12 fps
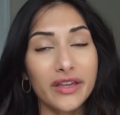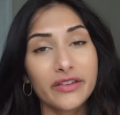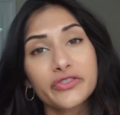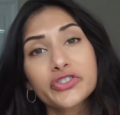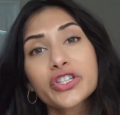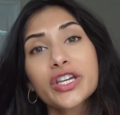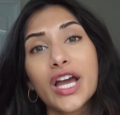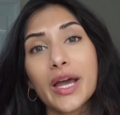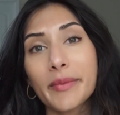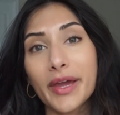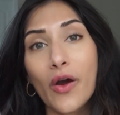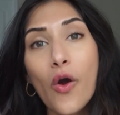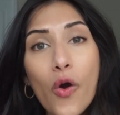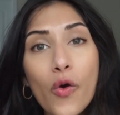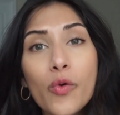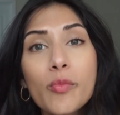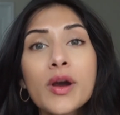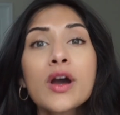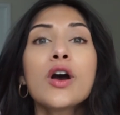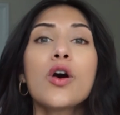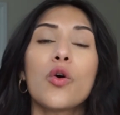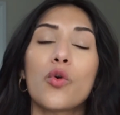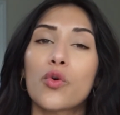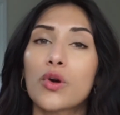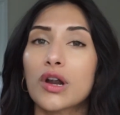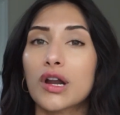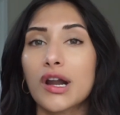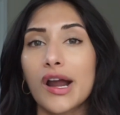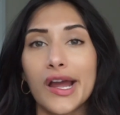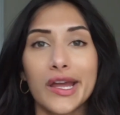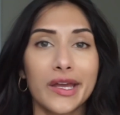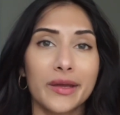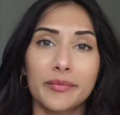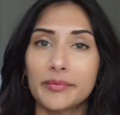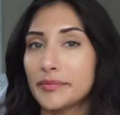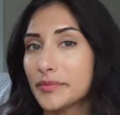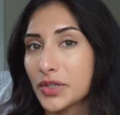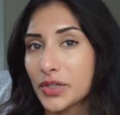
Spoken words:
Usually I'm at home or I am,